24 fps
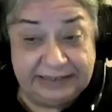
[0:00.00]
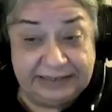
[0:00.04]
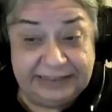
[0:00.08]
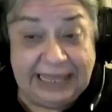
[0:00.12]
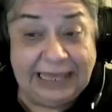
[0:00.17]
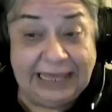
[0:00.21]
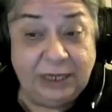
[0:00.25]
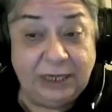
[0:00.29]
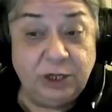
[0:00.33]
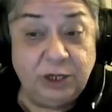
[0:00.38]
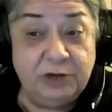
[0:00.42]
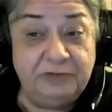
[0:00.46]

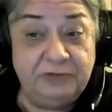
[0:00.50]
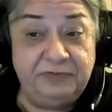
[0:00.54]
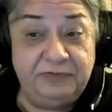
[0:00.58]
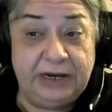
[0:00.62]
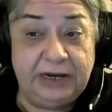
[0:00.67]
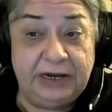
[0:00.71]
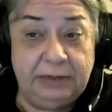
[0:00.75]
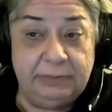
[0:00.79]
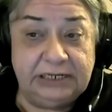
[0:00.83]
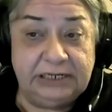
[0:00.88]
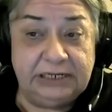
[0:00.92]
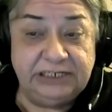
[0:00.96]
thank you
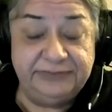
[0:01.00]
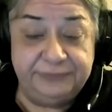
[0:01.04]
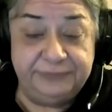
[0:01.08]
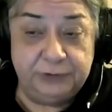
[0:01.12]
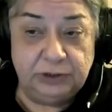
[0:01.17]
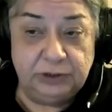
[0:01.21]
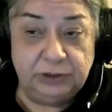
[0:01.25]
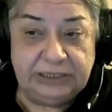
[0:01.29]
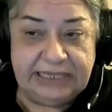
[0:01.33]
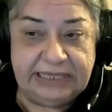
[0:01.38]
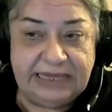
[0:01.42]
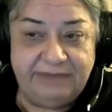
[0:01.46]
very much for
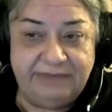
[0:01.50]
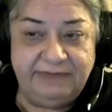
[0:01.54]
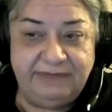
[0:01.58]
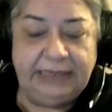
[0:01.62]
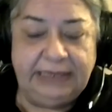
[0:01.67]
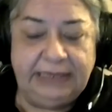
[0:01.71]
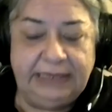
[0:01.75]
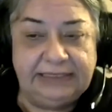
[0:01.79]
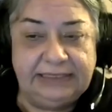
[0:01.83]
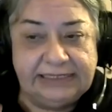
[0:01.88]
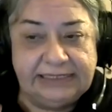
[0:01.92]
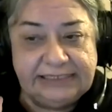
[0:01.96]

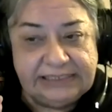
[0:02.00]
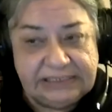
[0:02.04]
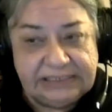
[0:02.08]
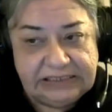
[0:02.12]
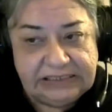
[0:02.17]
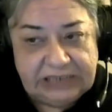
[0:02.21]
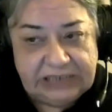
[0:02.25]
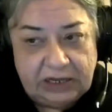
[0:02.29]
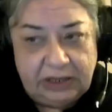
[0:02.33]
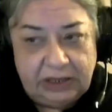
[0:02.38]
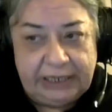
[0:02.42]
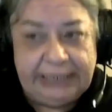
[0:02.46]
leaving this
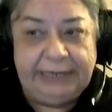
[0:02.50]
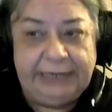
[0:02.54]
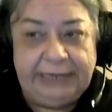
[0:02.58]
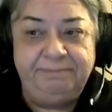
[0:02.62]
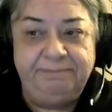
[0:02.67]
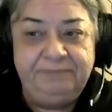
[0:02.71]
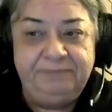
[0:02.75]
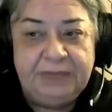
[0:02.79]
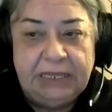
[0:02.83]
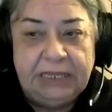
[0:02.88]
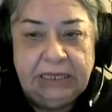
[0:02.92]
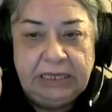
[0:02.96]
time
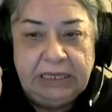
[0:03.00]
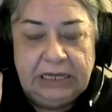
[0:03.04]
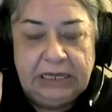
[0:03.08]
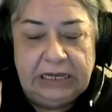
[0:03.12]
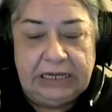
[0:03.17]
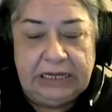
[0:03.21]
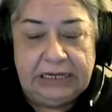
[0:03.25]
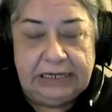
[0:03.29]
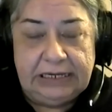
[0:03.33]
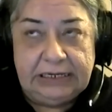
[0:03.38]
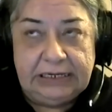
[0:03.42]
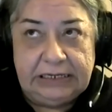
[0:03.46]

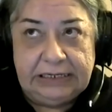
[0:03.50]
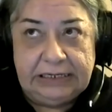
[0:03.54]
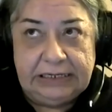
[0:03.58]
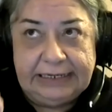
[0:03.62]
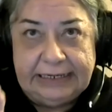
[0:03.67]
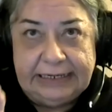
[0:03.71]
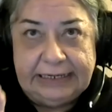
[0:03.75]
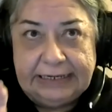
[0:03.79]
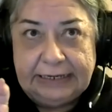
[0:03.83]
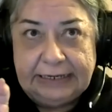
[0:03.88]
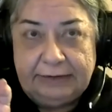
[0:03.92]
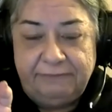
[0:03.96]

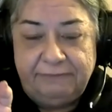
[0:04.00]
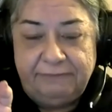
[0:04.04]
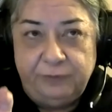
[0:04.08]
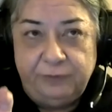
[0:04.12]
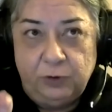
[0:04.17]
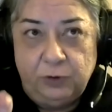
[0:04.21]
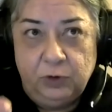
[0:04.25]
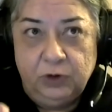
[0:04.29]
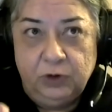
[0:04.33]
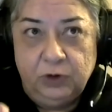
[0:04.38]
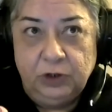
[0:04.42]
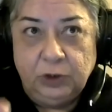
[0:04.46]

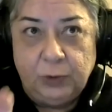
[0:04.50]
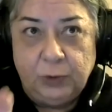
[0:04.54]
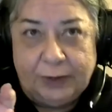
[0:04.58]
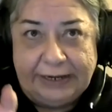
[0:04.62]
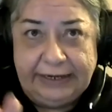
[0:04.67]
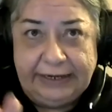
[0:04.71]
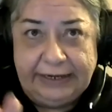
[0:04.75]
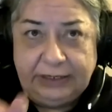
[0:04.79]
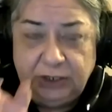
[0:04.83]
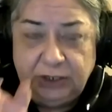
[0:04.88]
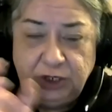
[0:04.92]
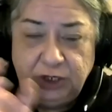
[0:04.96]
for
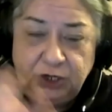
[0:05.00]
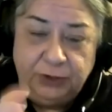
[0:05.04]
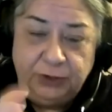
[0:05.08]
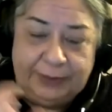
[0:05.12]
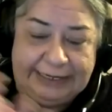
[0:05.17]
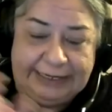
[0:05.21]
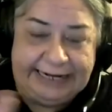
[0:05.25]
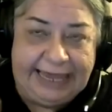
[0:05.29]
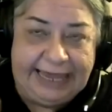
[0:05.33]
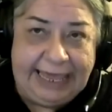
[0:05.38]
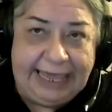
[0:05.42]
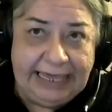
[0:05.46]

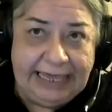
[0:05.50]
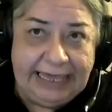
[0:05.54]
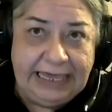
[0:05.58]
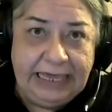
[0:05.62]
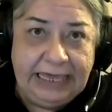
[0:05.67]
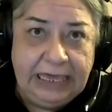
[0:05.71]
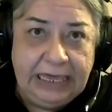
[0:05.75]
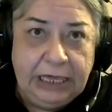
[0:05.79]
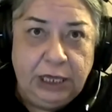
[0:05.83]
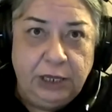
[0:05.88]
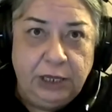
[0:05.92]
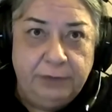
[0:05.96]
Q&A,
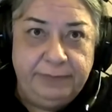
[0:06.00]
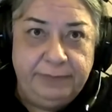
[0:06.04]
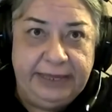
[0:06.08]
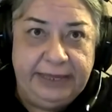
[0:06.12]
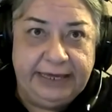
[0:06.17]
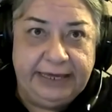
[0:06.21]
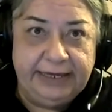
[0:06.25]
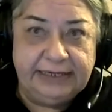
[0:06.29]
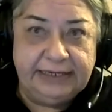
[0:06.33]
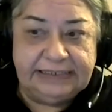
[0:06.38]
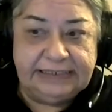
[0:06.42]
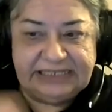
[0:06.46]

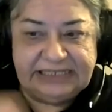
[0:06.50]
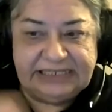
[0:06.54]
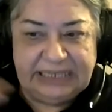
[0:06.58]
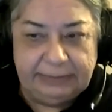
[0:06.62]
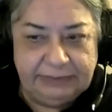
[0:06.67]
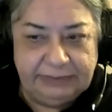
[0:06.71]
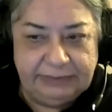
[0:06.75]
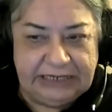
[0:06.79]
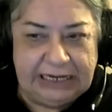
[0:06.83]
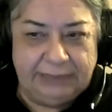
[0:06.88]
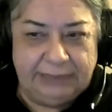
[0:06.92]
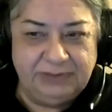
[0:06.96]
because
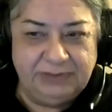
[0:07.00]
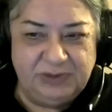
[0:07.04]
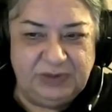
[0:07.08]
sometimes